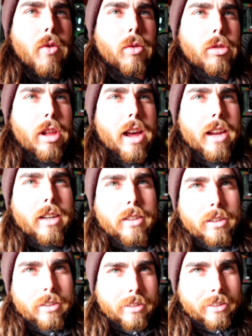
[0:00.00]
light
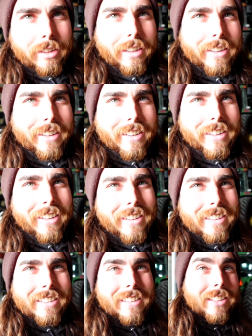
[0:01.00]
in here,
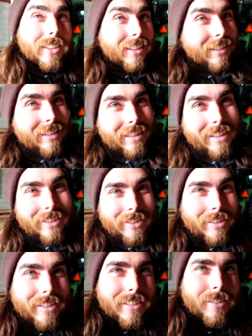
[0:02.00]
so you can see this
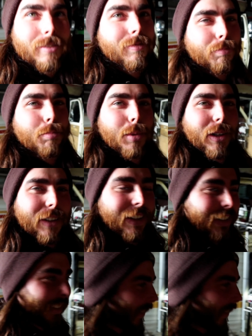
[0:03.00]
one's pretty good.